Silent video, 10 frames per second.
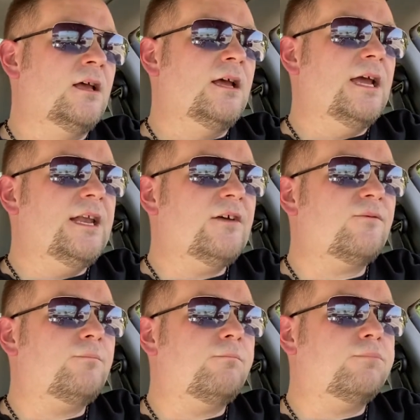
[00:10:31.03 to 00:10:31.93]
And
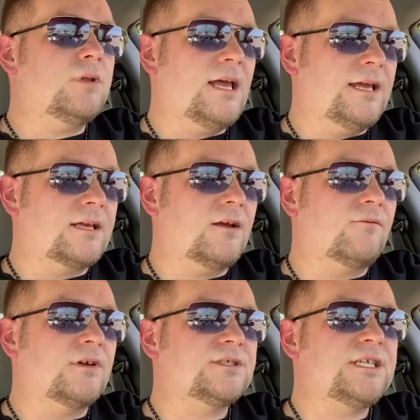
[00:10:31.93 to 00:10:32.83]
if Blank
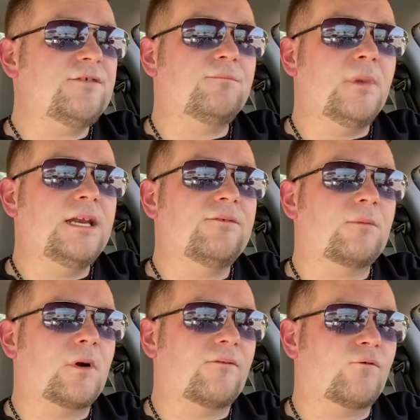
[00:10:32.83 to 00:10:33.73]
received money
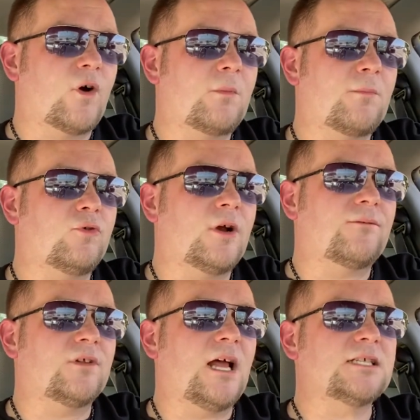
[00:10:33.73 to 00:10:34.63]
from her former employer
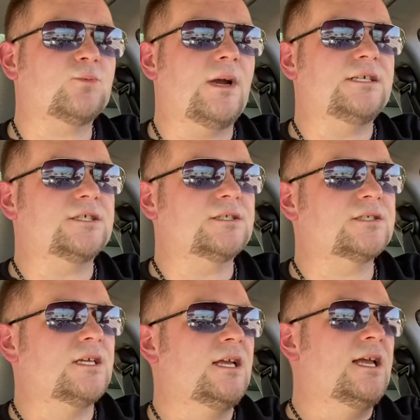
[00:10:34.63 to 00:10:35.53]
for lost
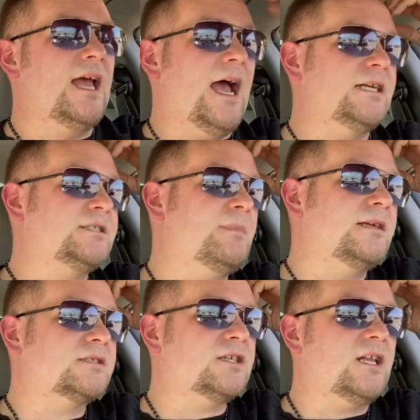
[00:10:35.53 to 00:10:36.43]
wages, as she
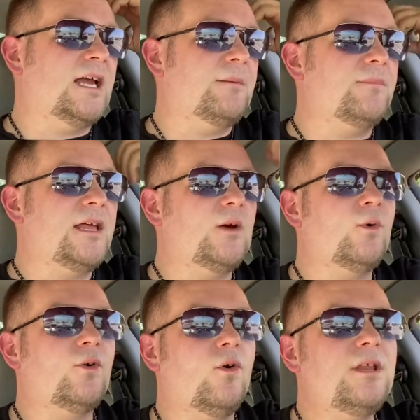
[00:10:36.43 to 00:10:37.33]
makes claim, then it
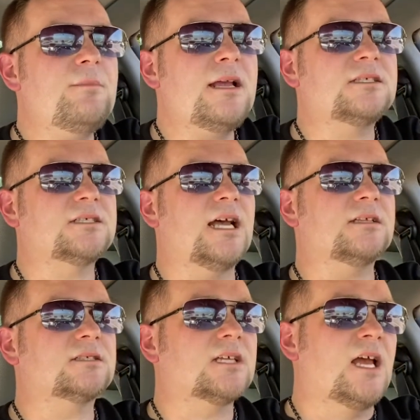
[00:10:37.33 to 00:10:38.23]
would only make
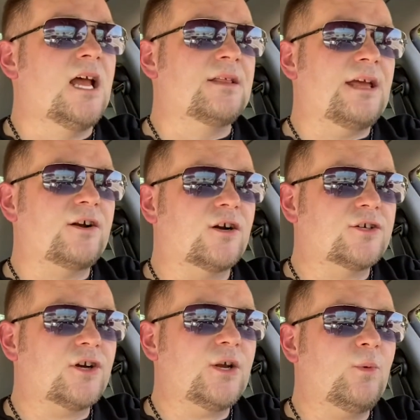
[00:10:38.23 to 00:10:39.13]
sense that her
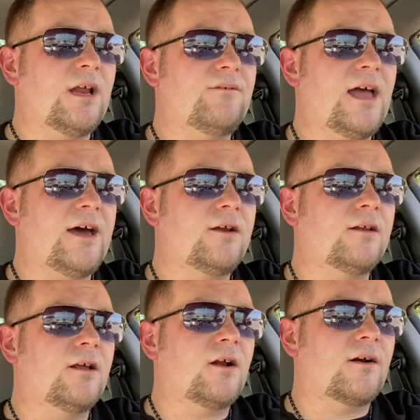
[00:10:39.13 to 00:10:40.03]
attorney would have had
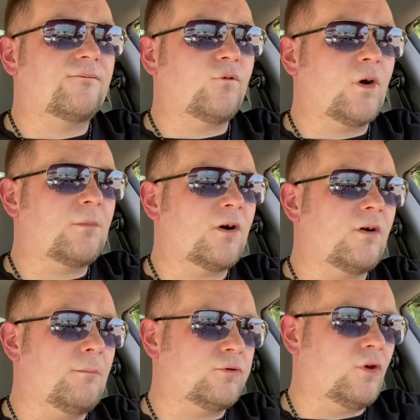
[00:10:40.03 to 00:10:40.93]
her
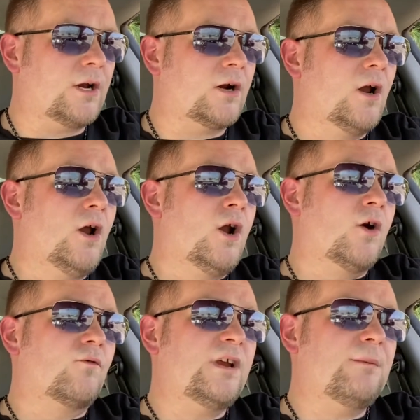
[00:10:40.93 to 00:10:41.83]
former employer
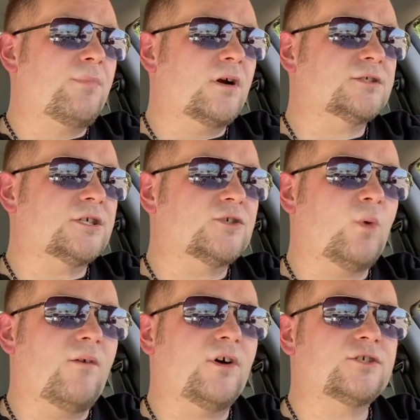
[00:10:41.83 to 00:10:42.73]
reimburse her
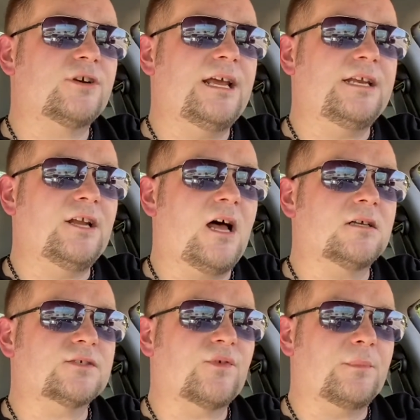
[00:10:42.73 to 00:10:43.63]

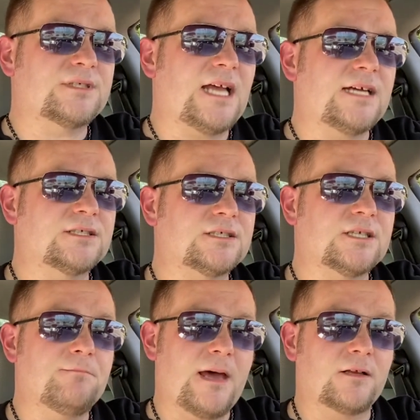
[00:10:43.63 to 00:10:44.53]
$1,280 for massages,
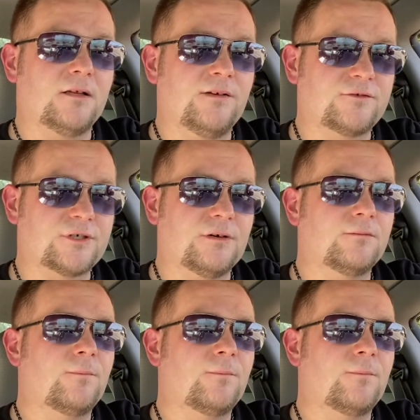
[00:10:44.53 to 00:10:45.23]
medical if true.